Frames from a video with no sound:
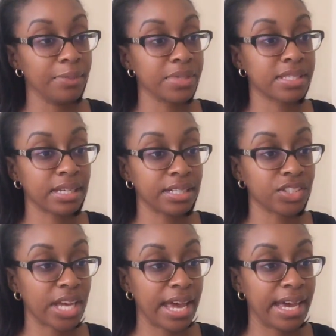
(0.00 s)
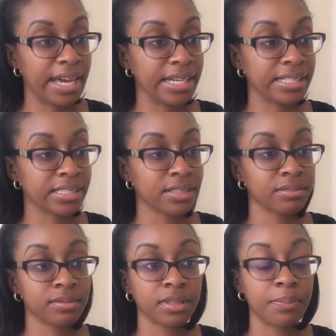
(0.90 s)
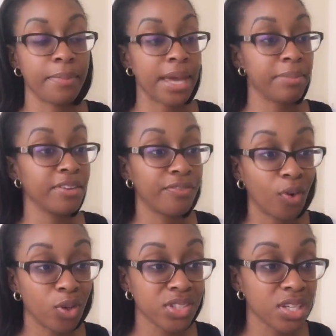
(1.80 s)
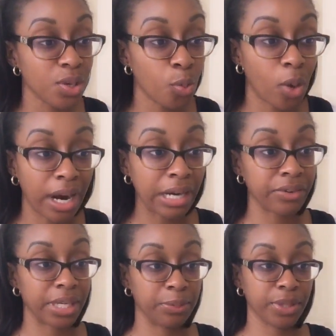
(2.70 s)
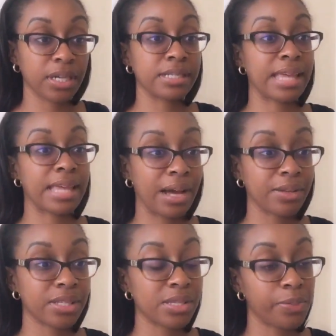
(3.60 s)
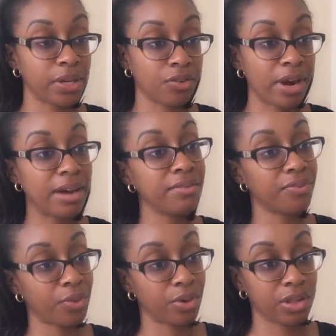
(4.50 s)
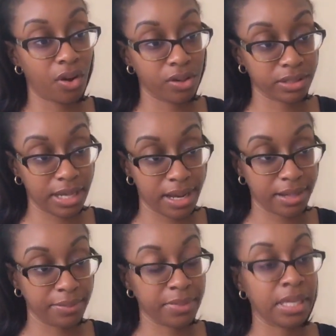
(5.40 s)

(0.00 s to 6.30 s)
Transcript: such as maybe faulty wiring because the house has been around for a long time.